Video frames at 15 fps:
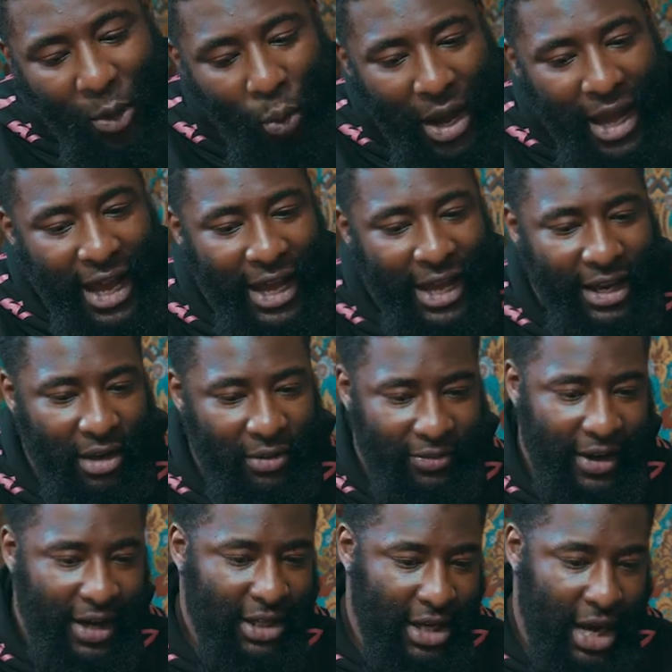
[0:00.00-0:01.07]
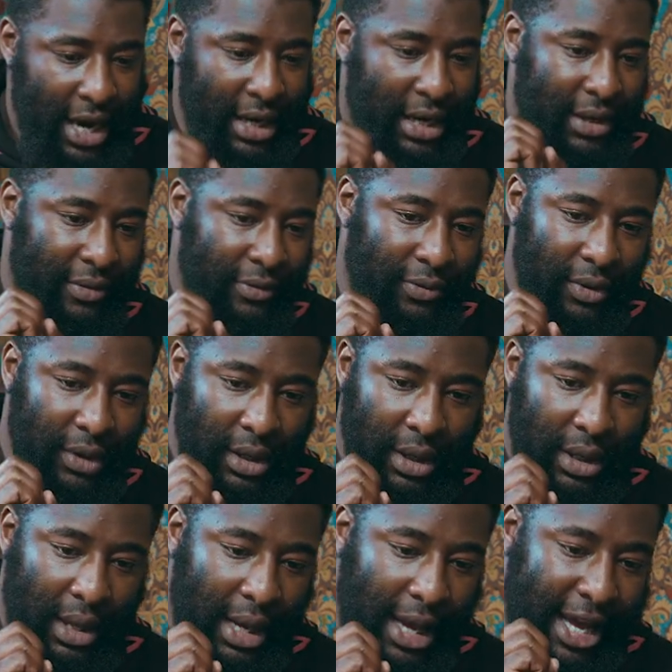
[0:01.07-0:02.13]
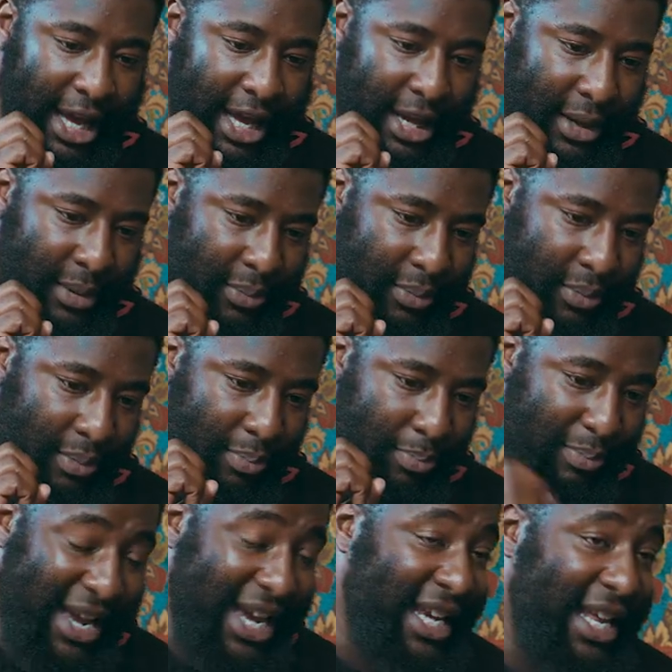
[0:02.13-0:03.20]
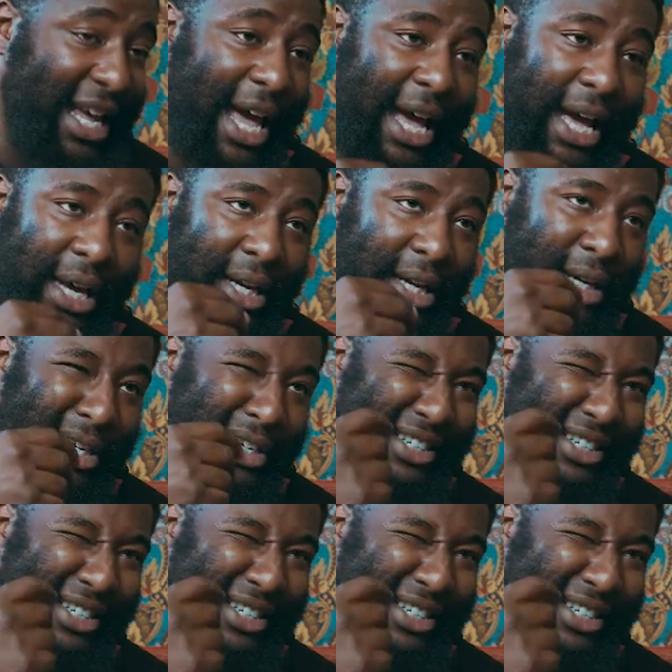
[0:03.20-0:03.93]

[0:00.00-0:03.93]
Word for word: where the first kind of um, media